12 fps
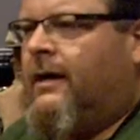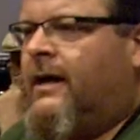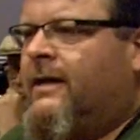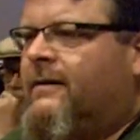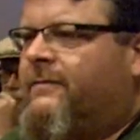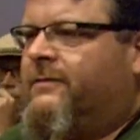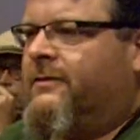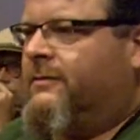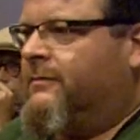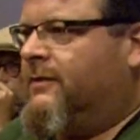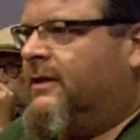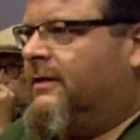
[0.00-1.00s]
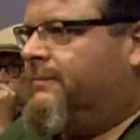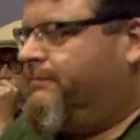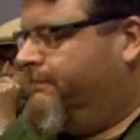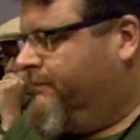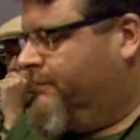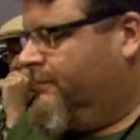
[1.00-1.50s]
I'd have to
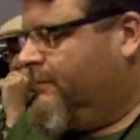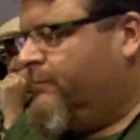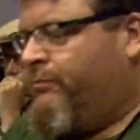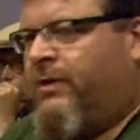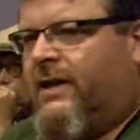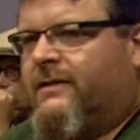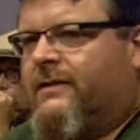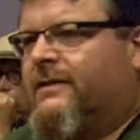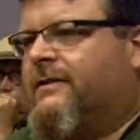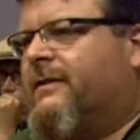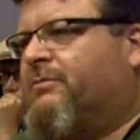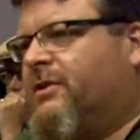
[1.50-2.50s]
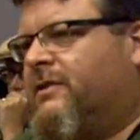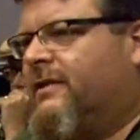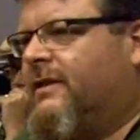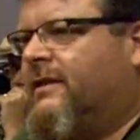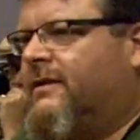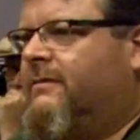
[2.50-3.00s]
uh, box this up and
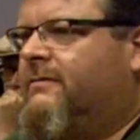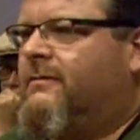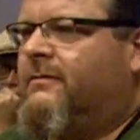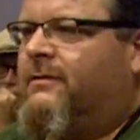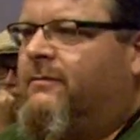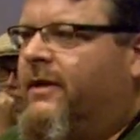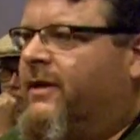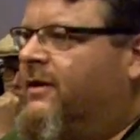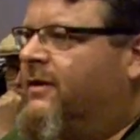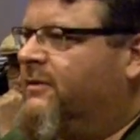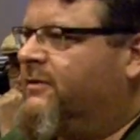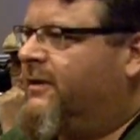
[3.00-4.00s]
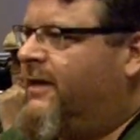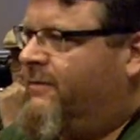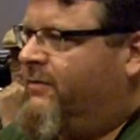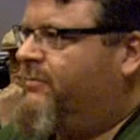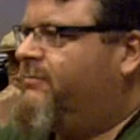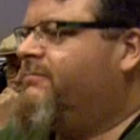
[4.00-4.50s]
send it to Ray Carlson, and have
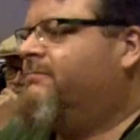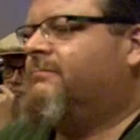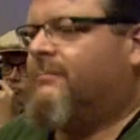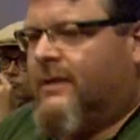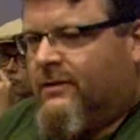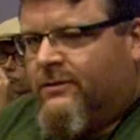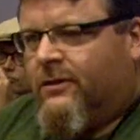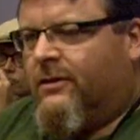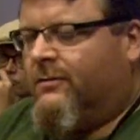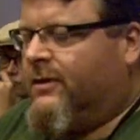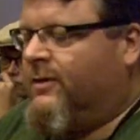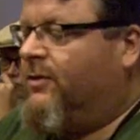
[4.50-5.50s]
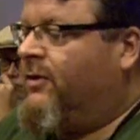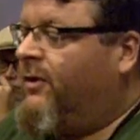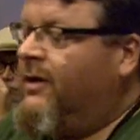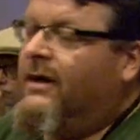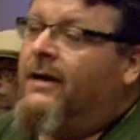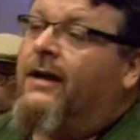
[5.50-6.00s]
him install one.
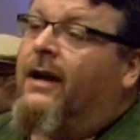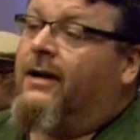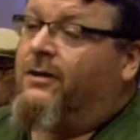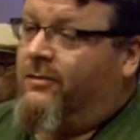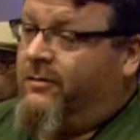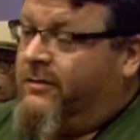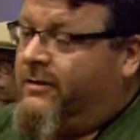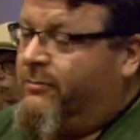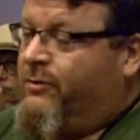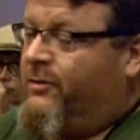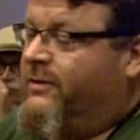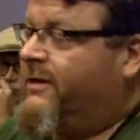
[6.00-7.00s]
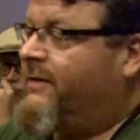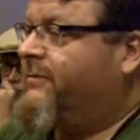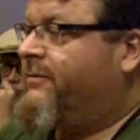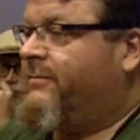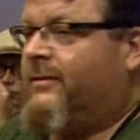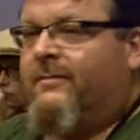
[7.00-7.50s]
Or I could order the computer saver
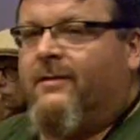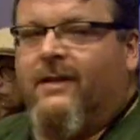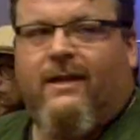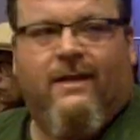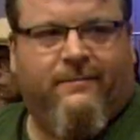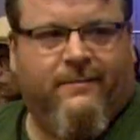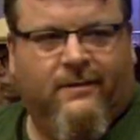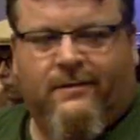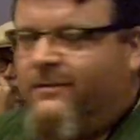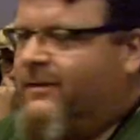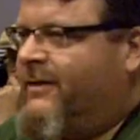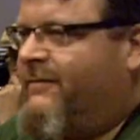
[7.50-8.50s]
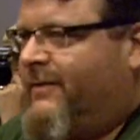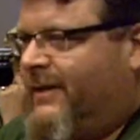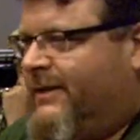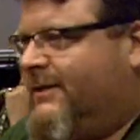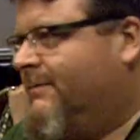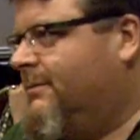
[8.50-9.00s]
from him and then have to try to
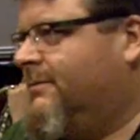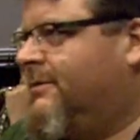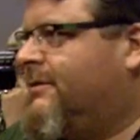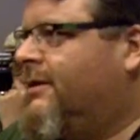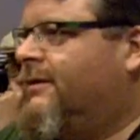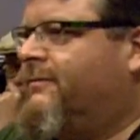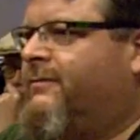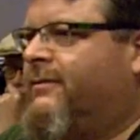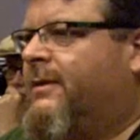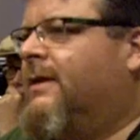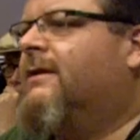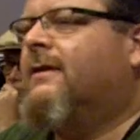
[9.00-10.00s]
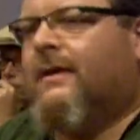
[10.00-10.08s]
find someone to install it for me.